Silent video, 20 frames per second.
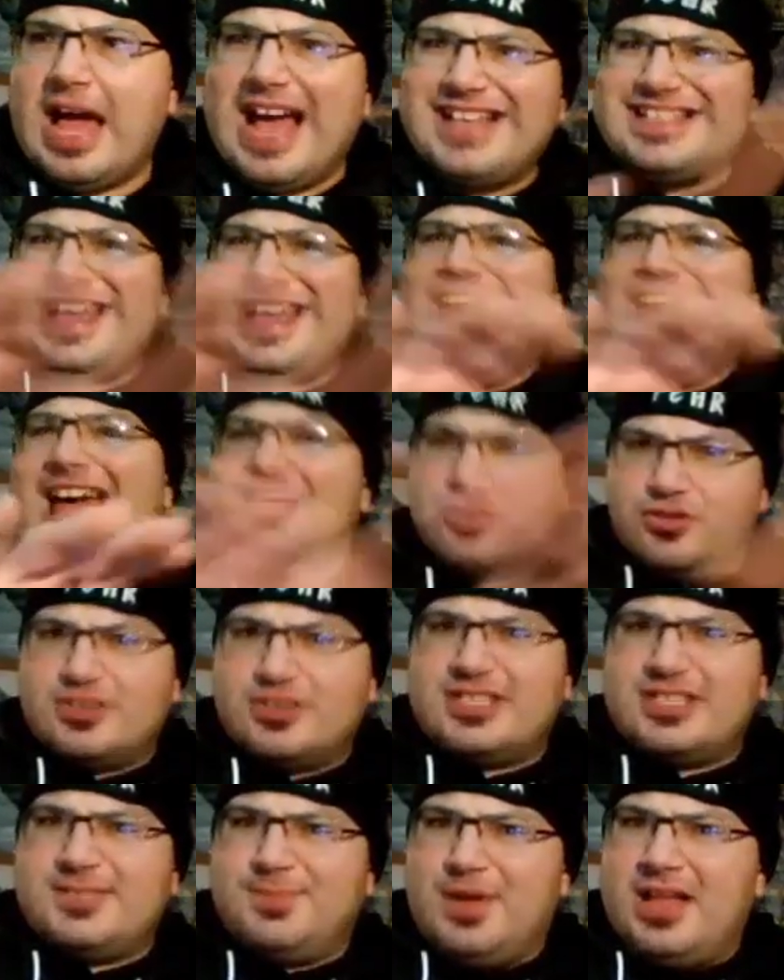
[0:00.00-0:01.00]
As the heads
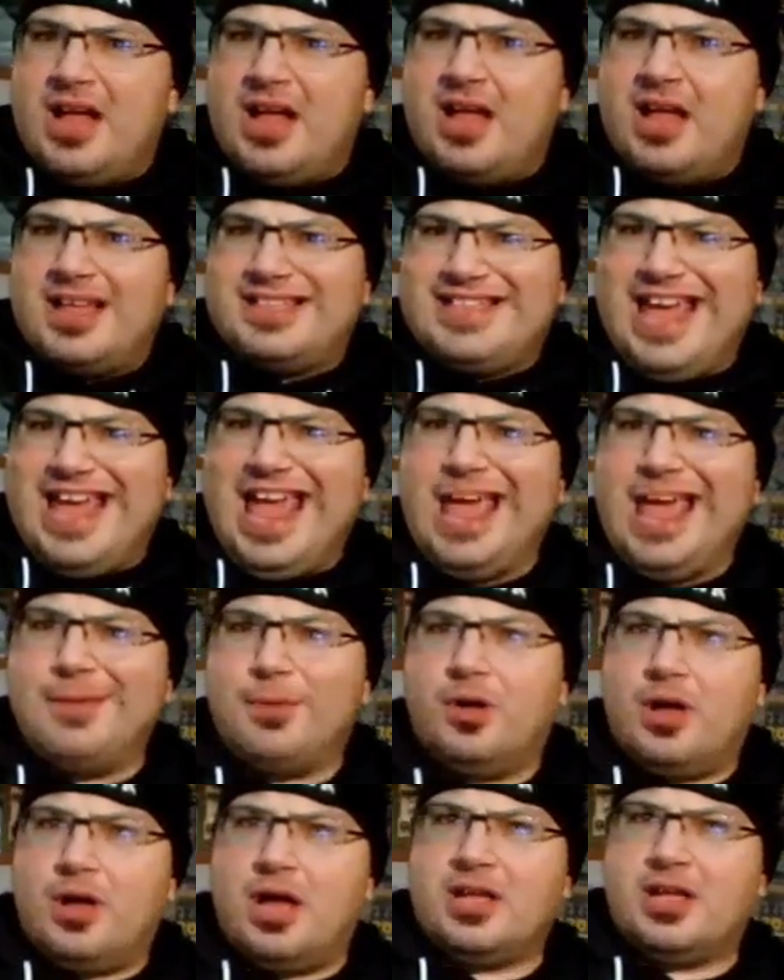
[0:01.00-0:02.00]
are displayed on a
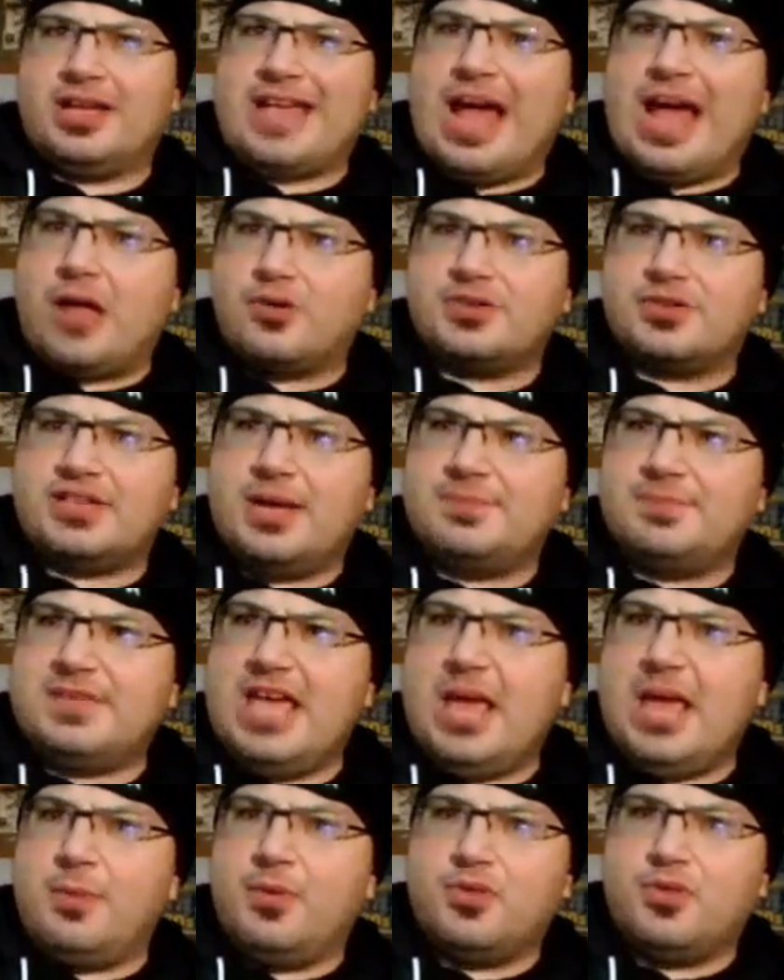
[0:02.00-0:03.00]
table, on a countertop
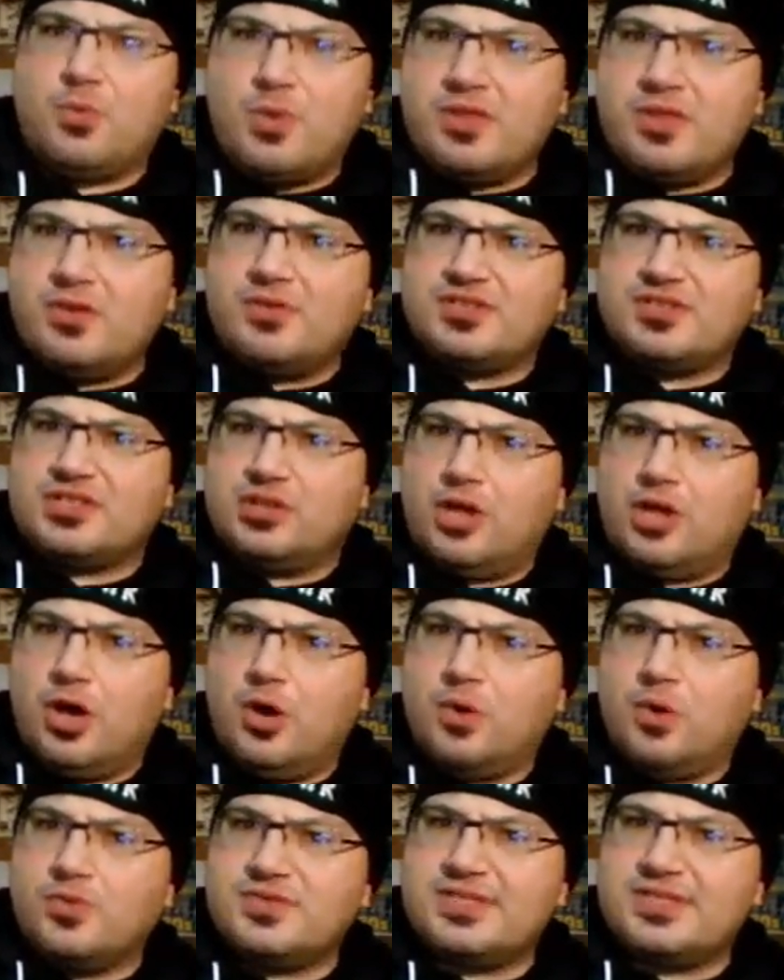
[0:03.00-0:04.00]
table, the window is
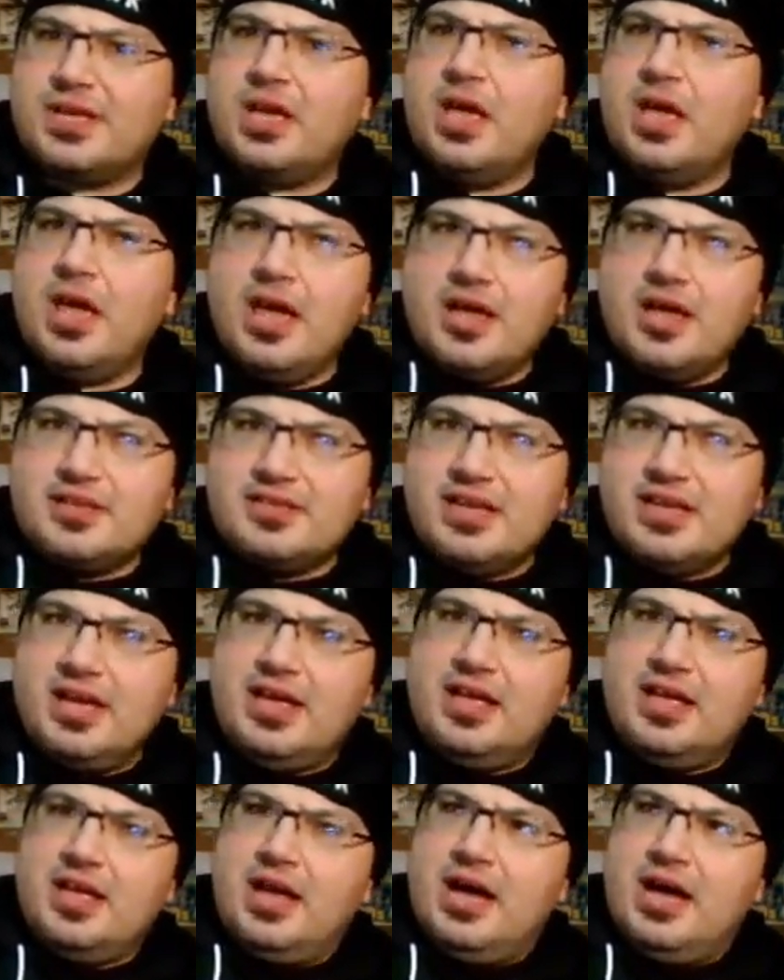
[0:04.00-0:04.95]
closed. Joe